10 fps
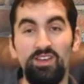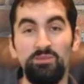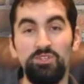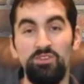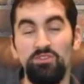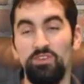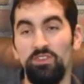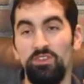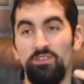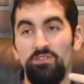I'm sure you've
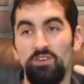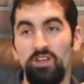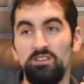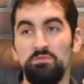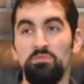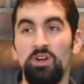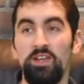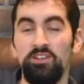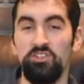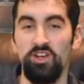heard the phrase
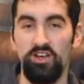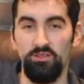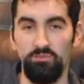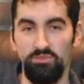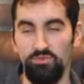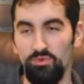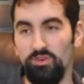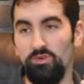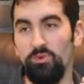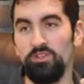brainchild
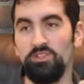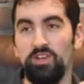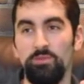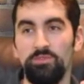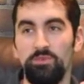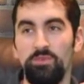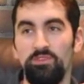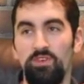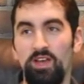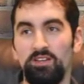before, which comes from the
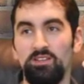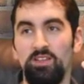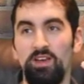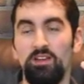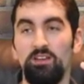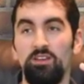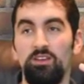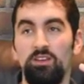fact that